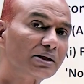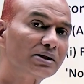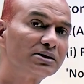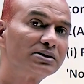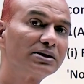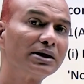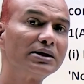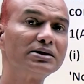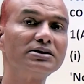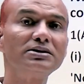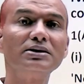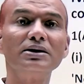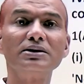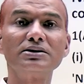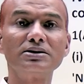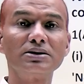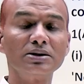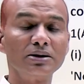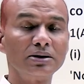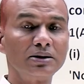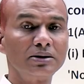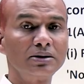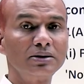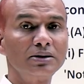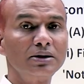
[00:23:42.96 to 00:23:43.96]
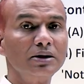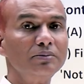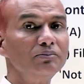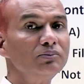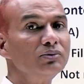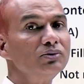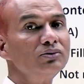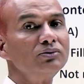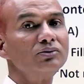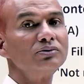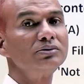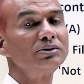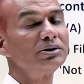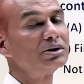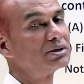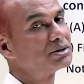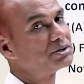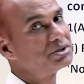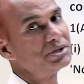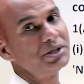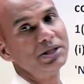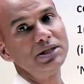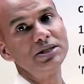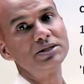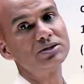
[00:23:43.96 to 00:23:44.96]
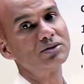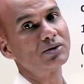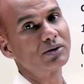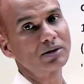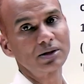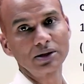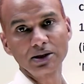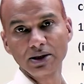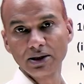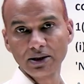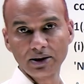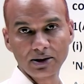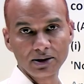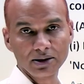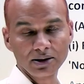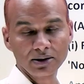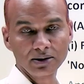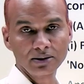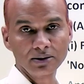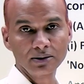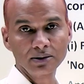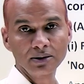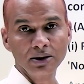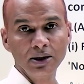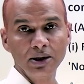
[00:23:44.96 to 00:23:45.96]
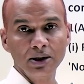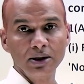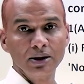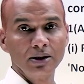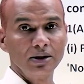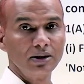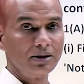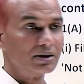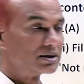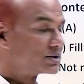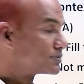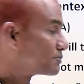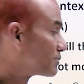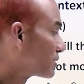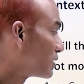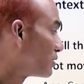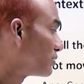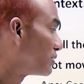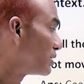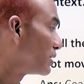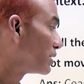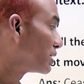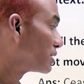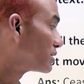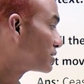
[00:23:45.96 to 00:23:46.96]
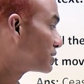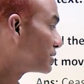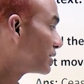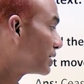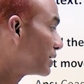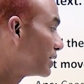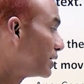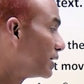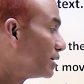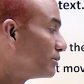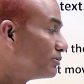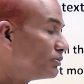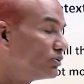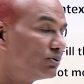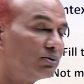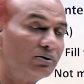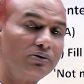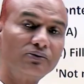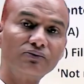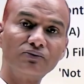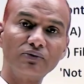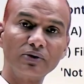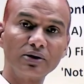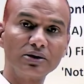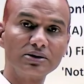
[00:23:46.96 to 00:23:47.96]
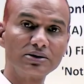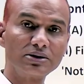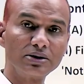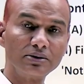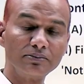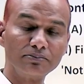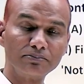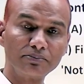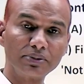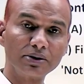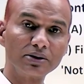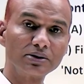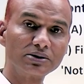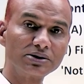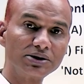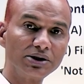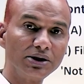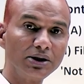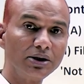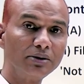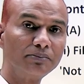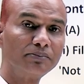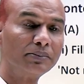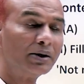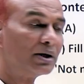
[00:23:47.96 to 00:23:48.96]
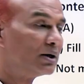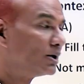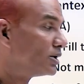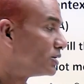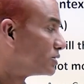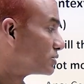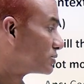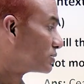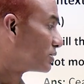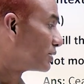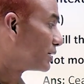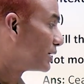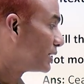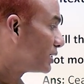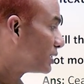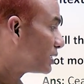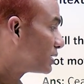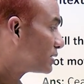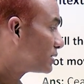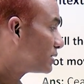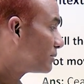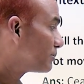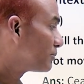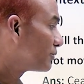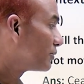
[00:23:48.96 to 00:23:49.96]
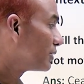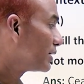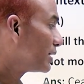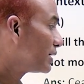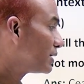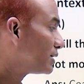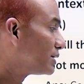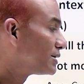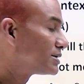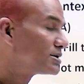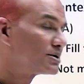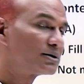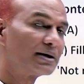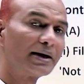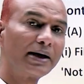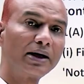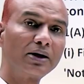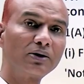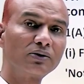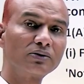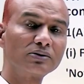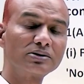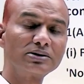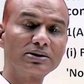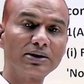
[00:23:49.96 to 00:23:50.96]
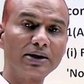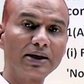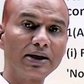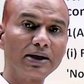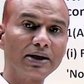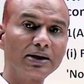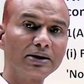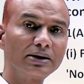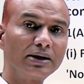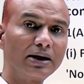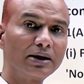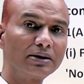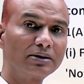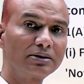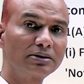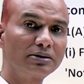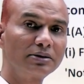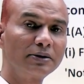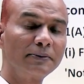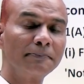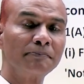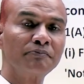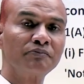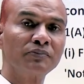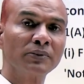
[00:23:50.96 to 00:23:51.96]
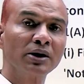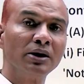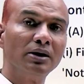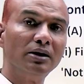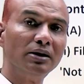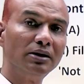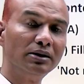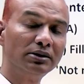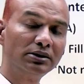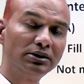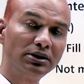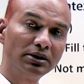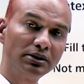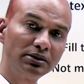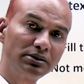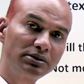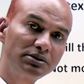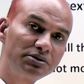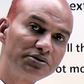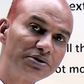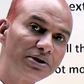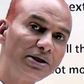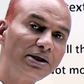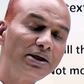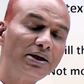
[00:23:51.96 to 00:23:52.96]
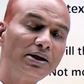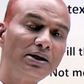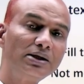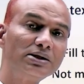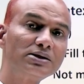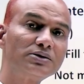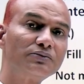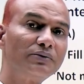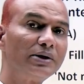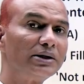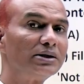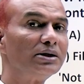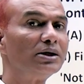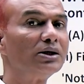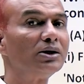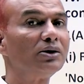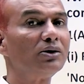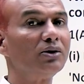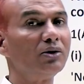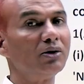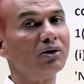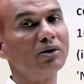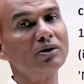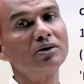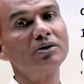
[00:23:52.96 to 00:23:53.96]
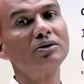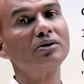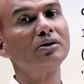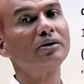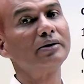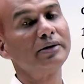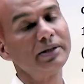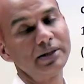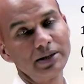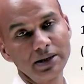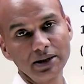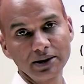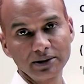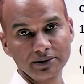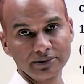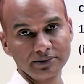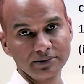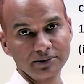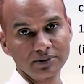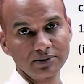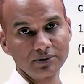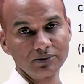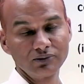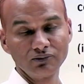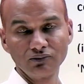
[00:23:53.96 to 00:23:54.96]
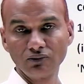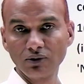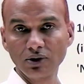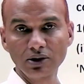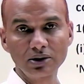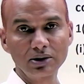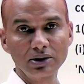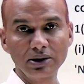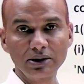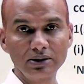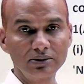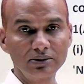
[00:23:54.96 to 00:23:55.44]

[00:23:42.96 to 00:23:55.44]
such the sun, the moon, the trees old and young, sprouting a shady boon for a simple sheep. So here the poet is trying to say that the trees, whether old or young, what